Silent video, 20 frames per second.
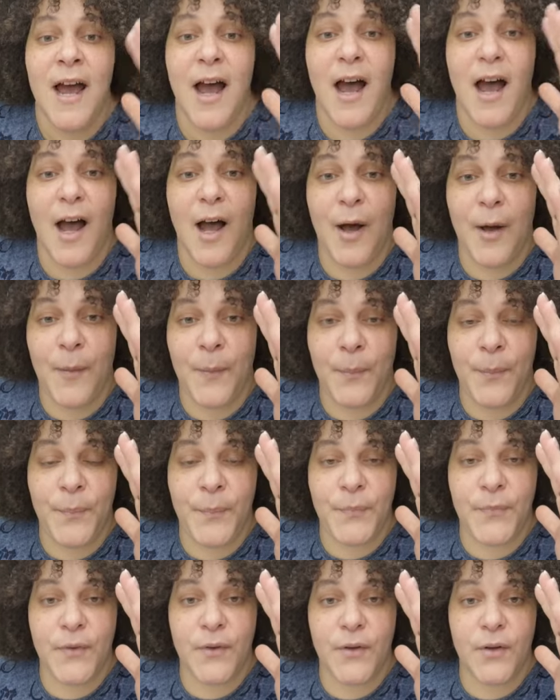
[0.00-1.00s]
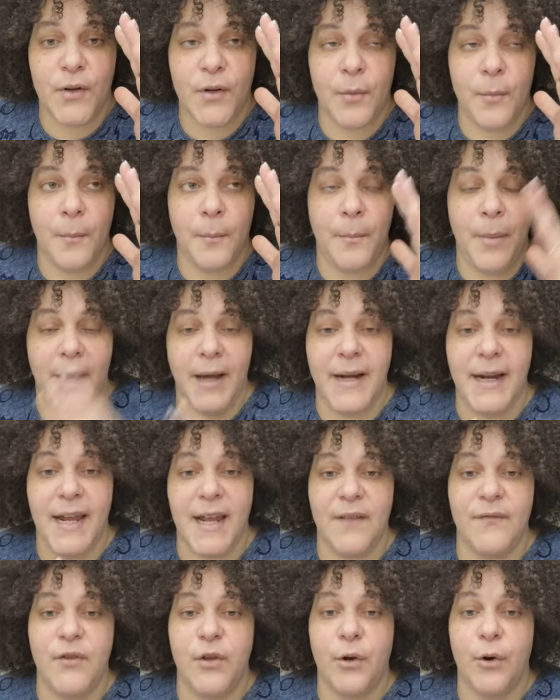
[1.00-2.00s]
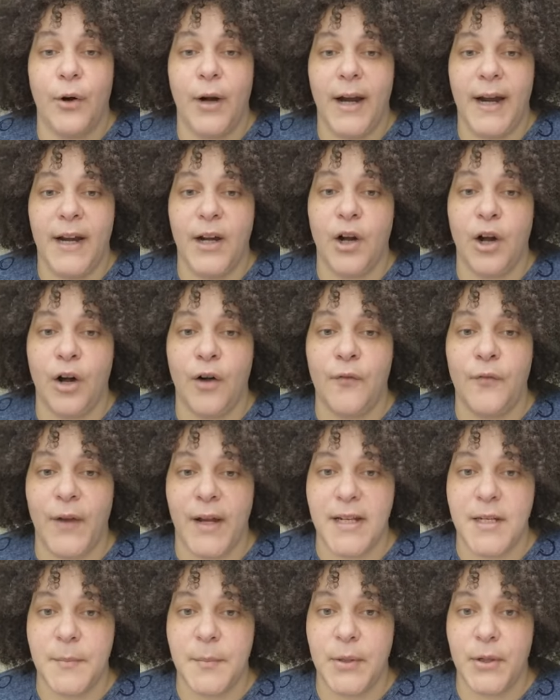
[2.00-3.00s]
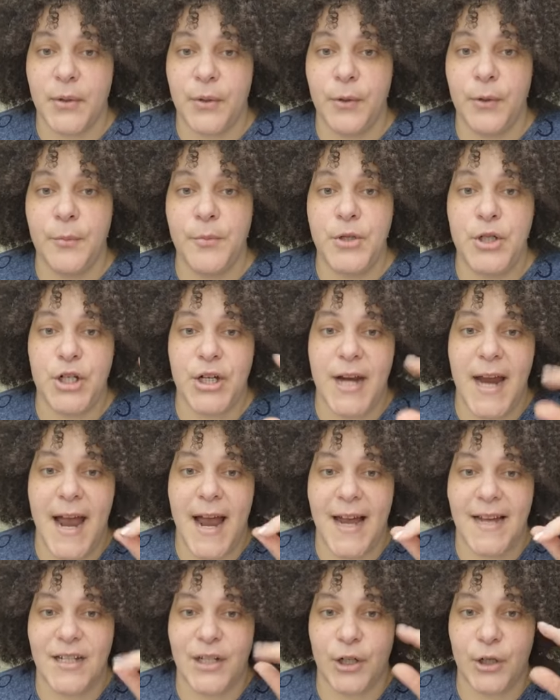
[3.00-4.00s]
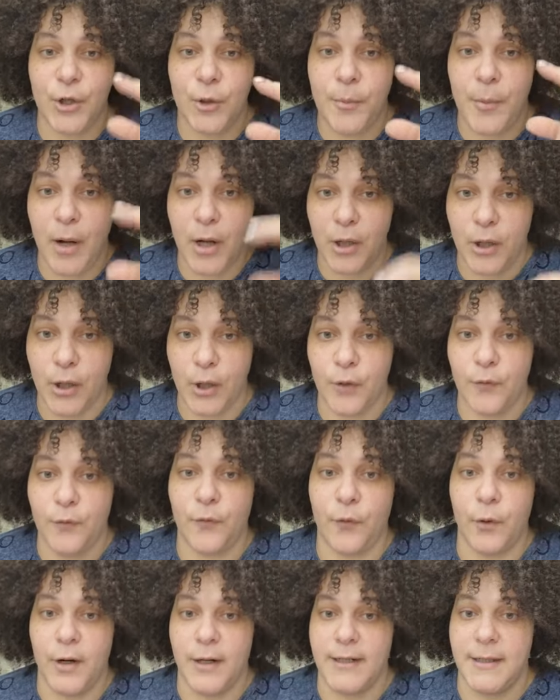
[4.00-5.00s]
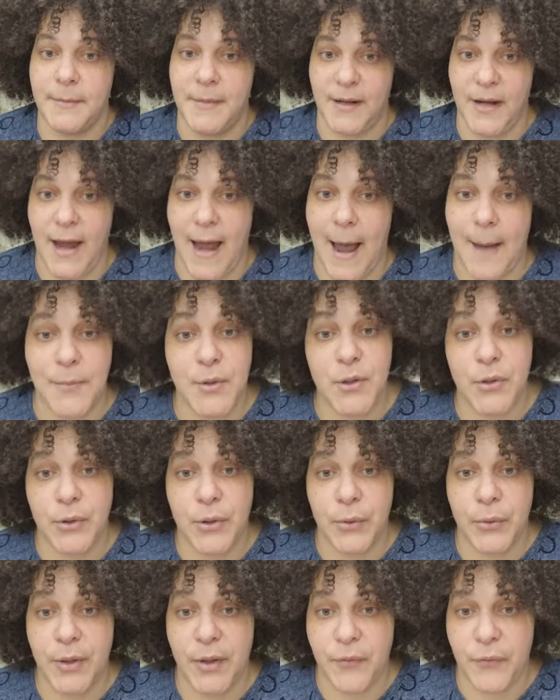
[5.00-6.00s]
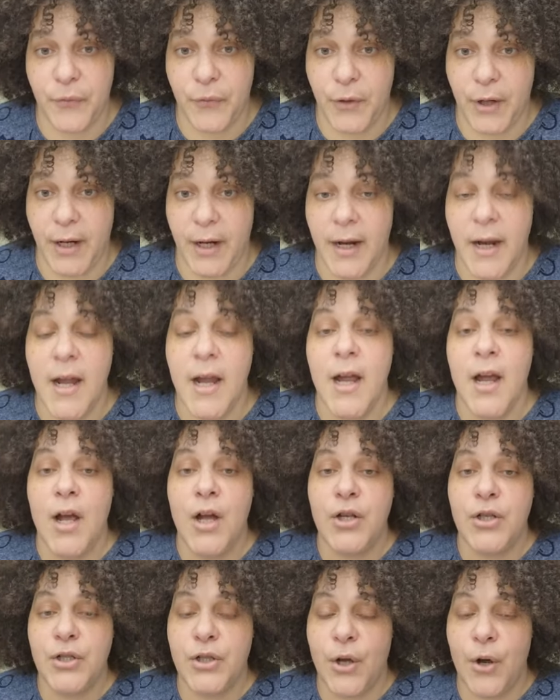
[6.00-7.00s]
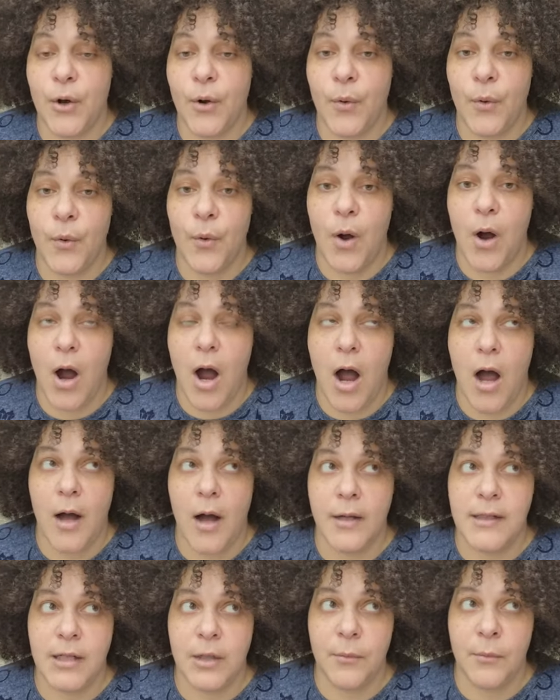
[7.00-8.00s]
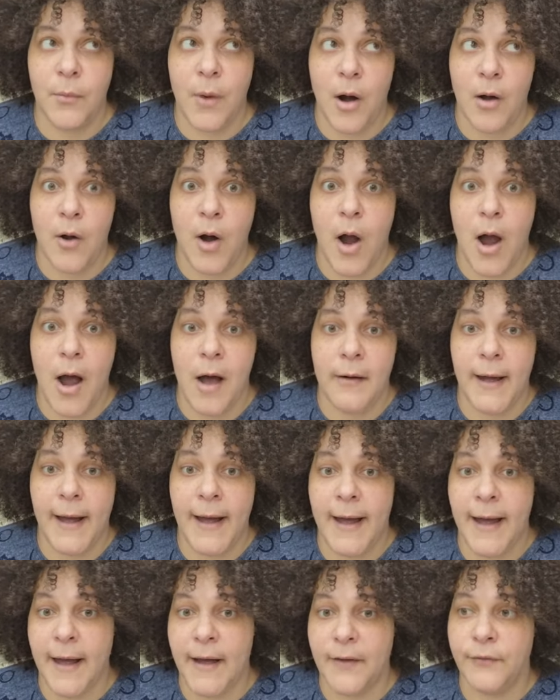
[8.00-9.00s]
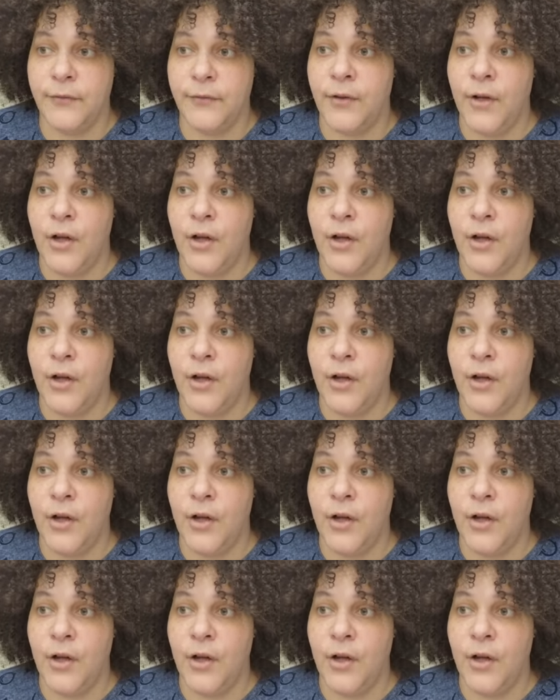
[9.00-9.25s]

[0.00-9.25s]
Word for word: Um, but if you're in her Facebook group, she has a coupon code for it to be absolutely free. So uh, tomorrow I'll have